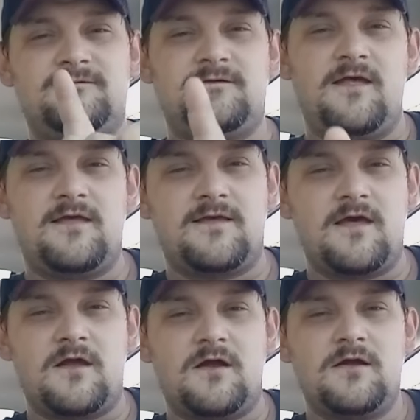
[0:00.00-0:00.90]
take
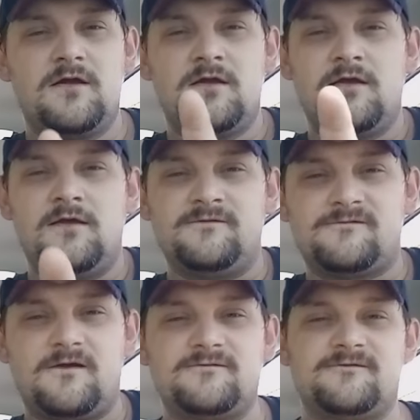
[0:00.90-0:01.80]
care and
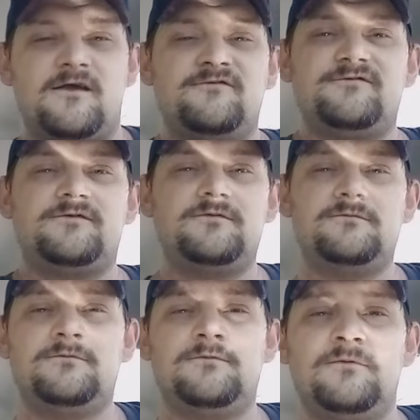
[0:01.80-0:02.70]
stay safe.
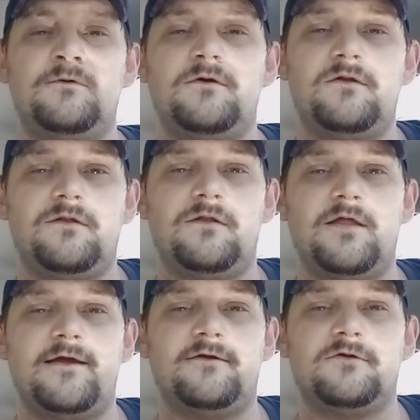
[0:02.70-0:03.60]

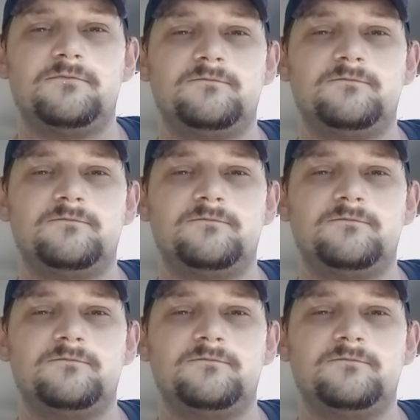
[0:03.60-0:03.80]
Later.